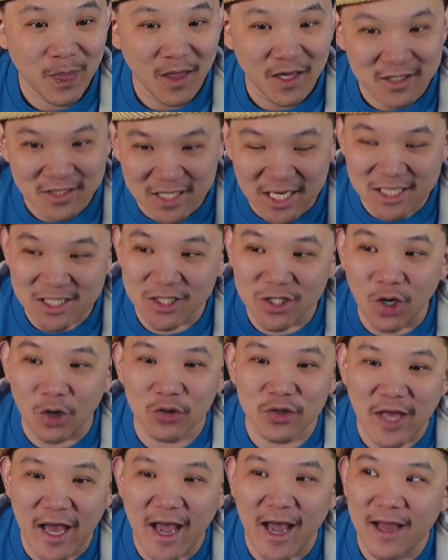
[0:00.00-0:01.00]
Just
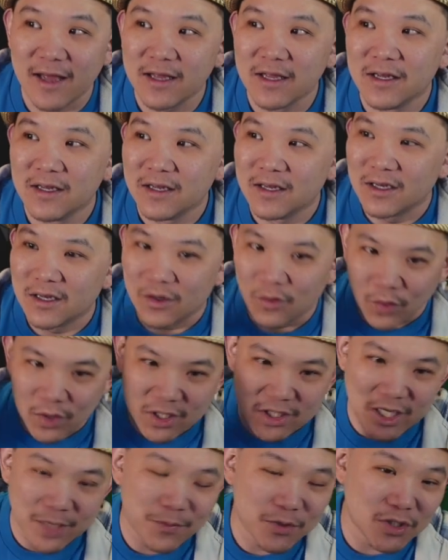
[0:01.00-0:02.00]
know that when
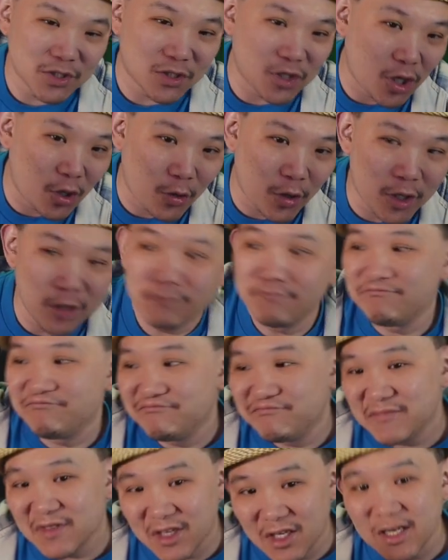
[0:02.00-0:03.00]
the temperature is lower,
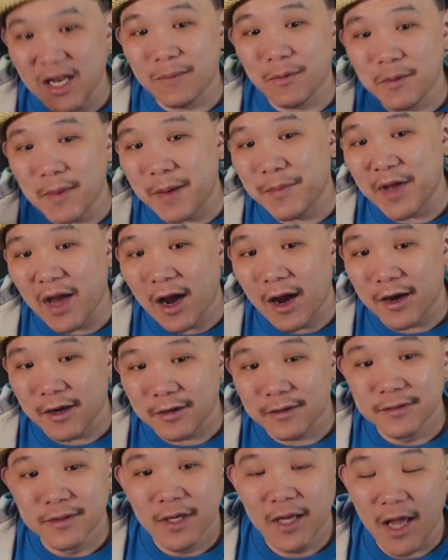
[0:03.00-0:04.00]
the number might be
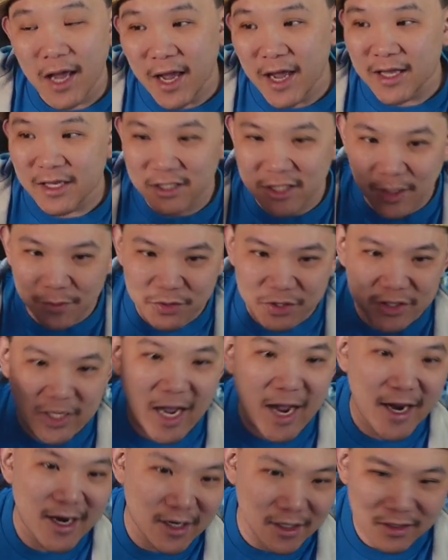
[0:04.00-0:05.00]
higher. And the temperature is
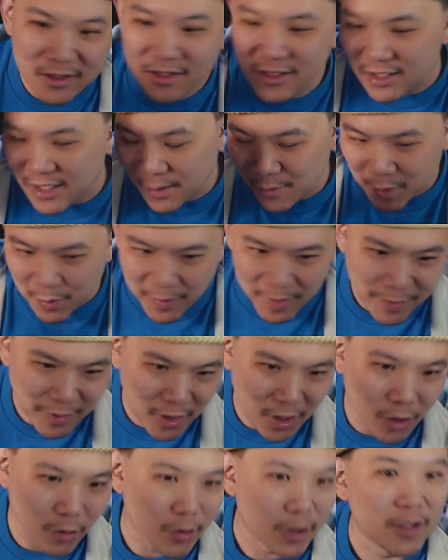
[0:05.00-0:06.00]
higher, the number might be
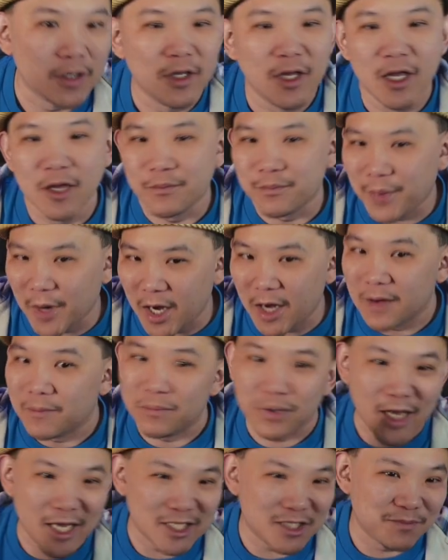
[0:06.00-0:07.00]
lower. But
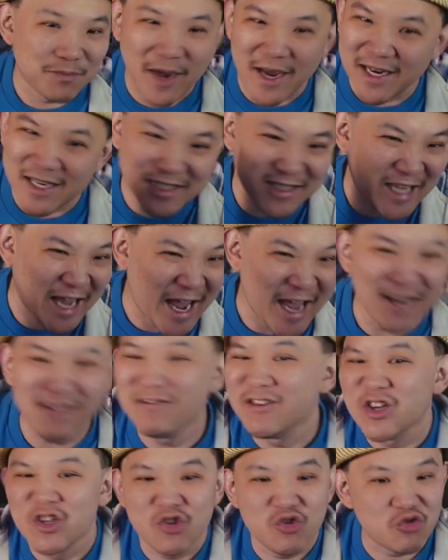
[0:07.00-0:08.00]
plus minus 10,
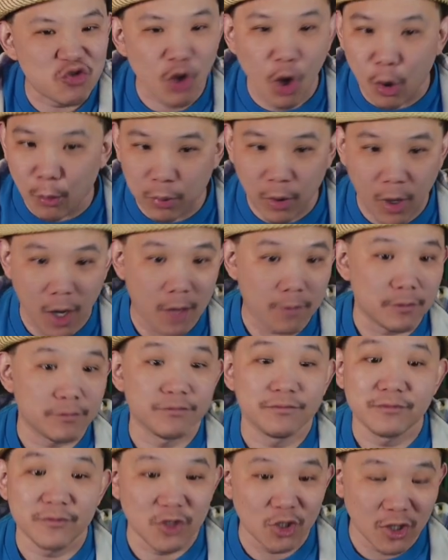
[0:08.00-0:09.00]
no problem.
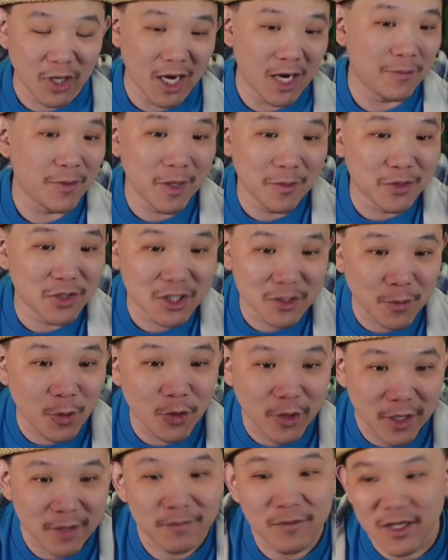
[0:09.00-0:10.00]
You're gonna be able to
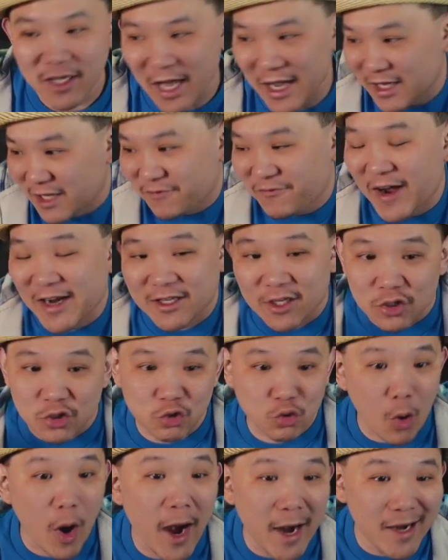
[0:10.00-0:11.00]
smoke it. And in fact, the
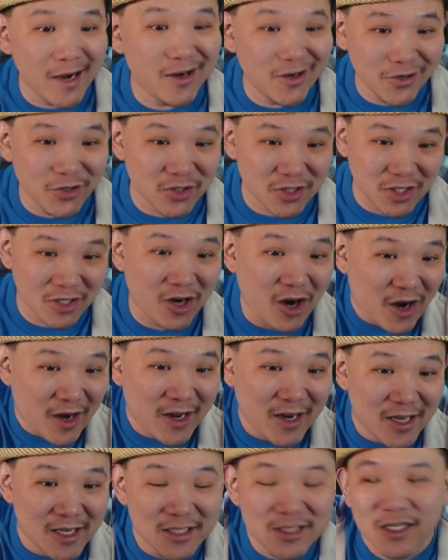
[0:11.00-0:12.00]
drier your cigar
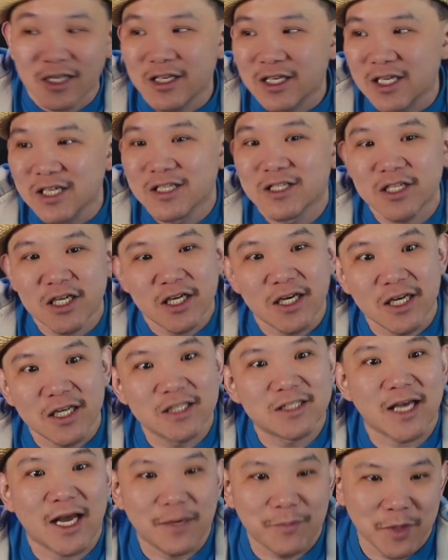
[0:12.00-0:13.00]
it is, the easier it
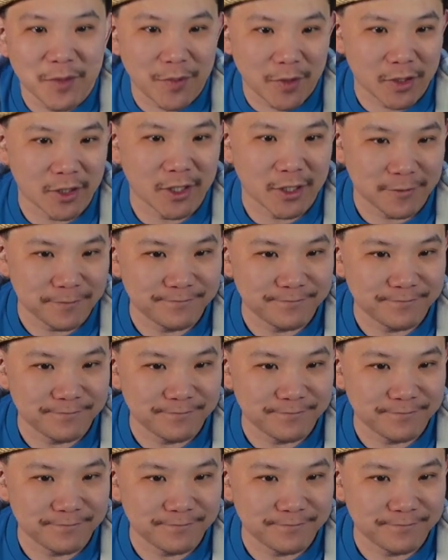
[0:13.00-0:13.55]
is gotta be burning.